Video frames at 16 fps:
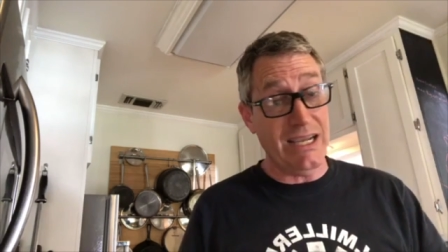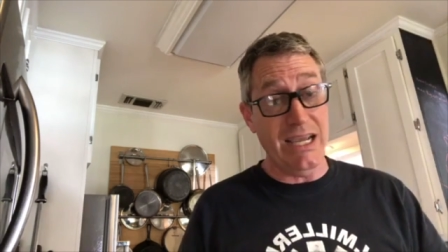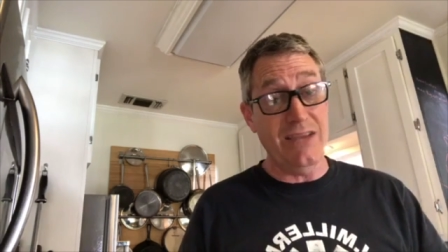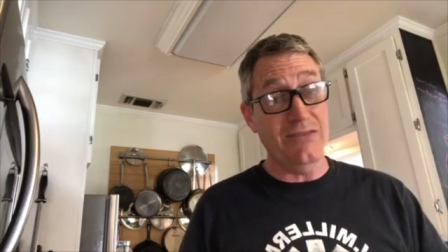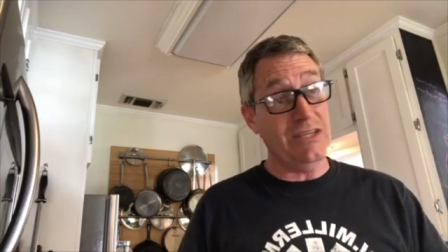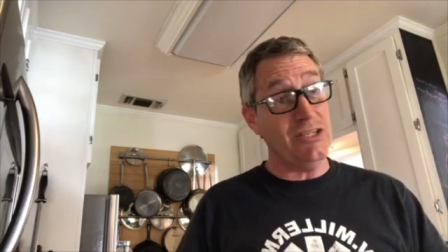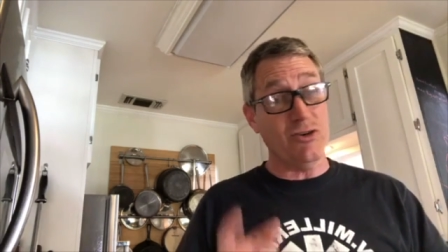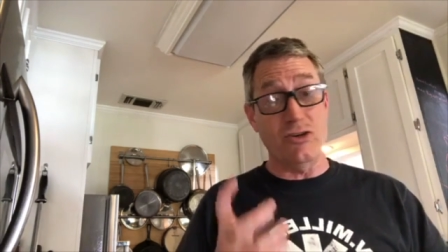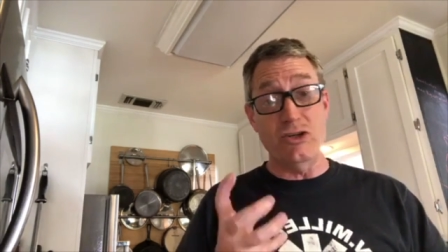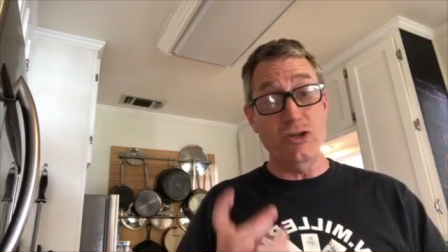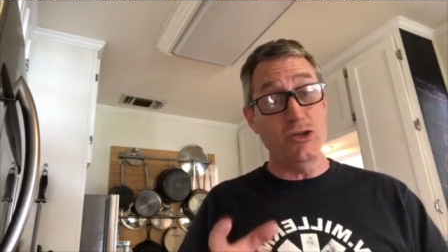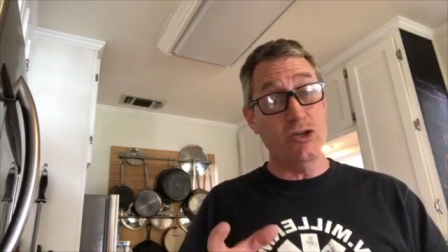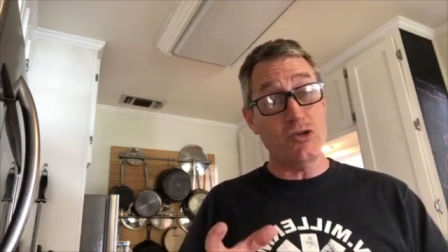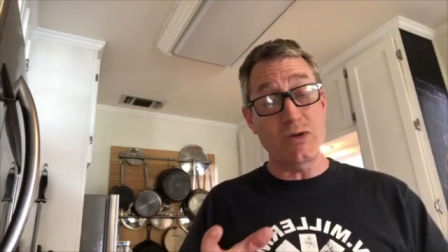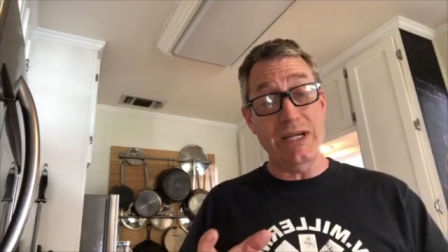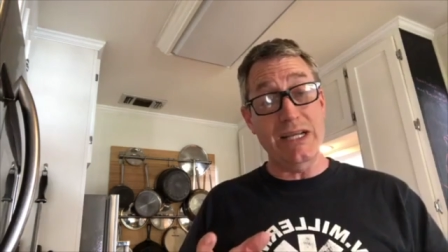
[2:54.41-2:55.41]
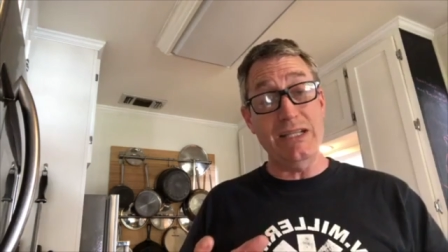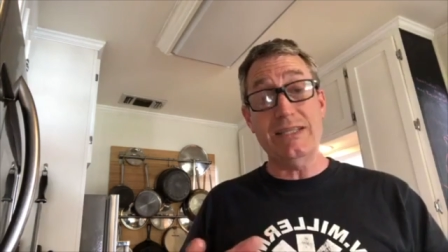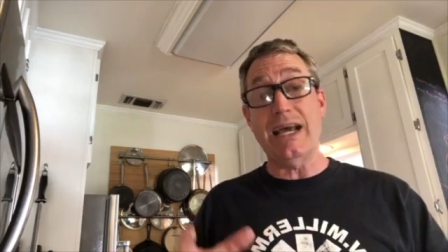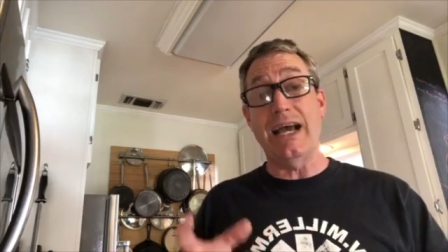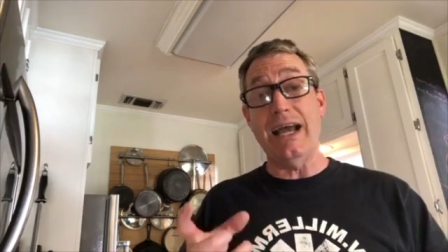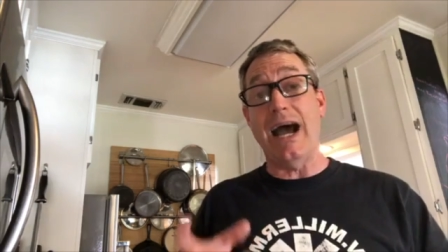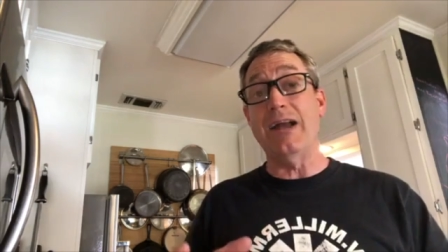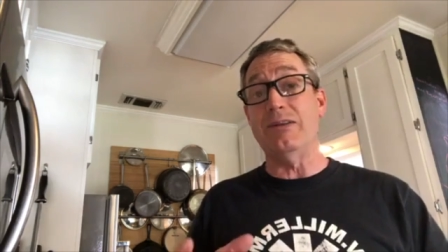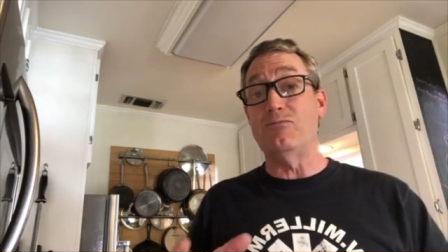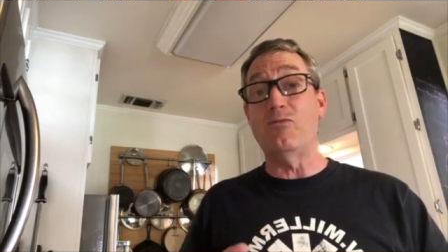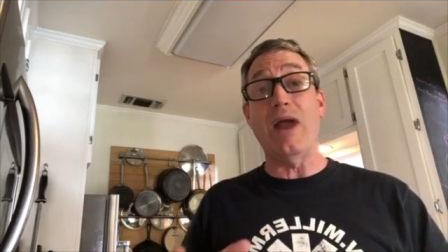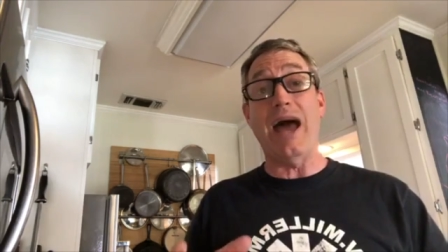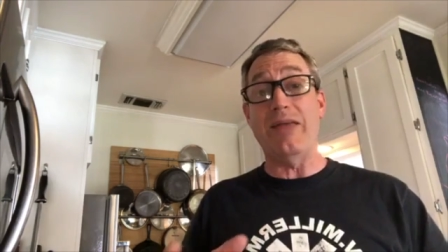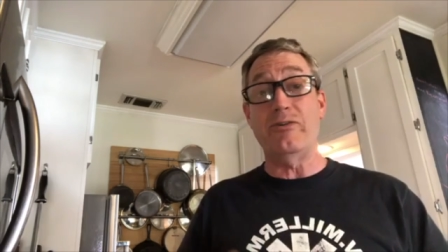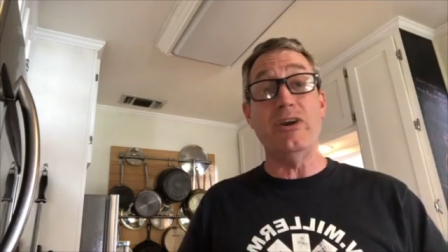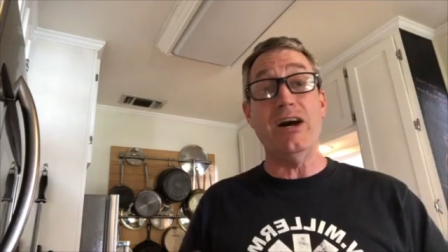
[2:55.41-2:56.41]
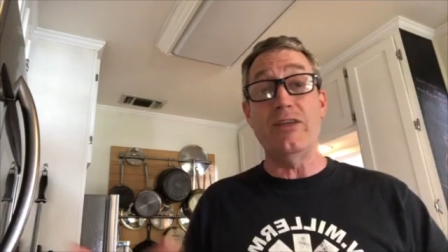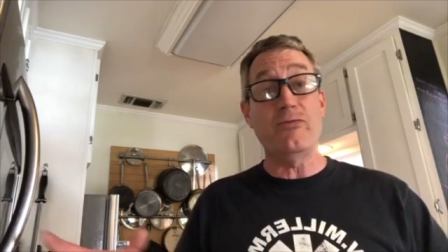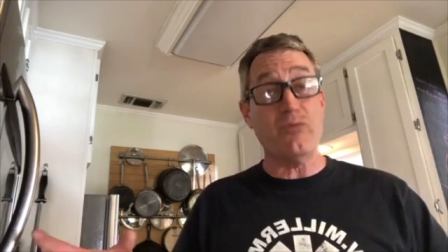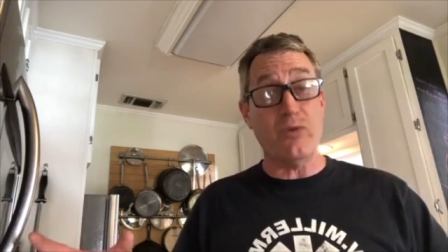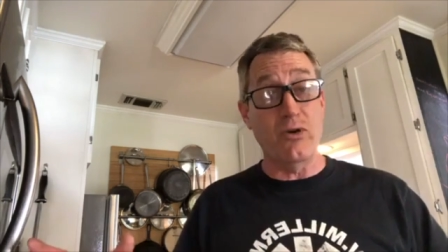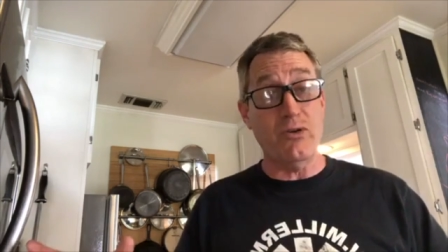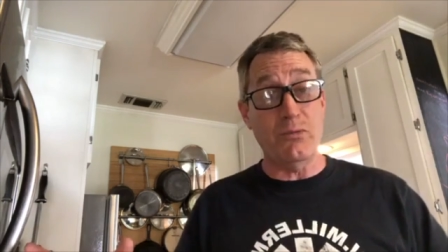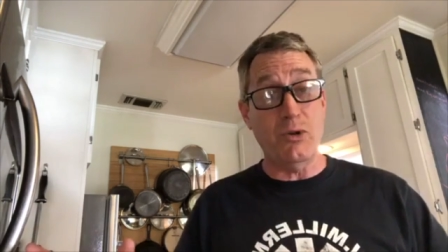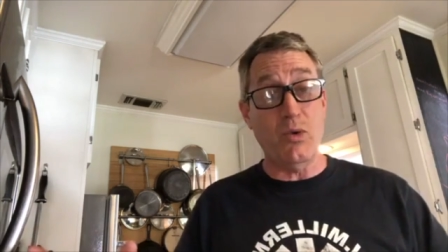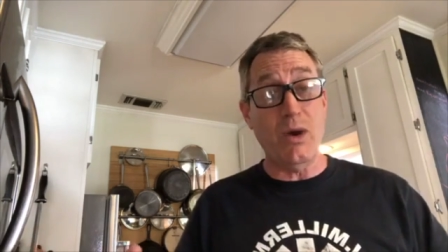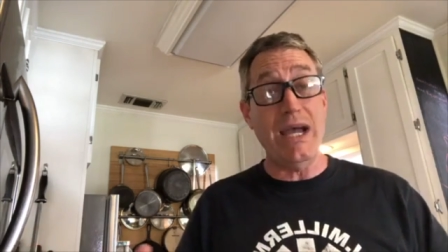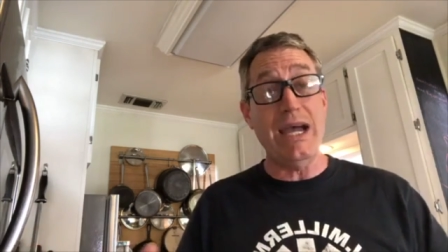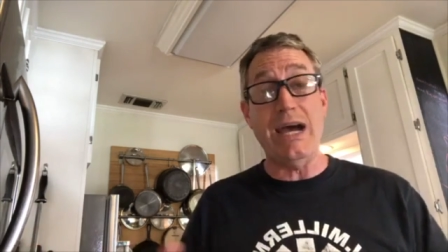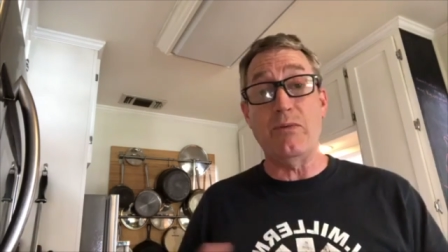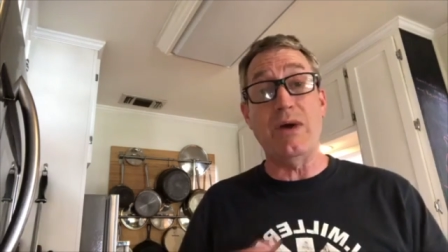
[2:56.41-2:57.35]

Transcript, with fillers: Again, these are nutrients. I, I'd rather not throw them away.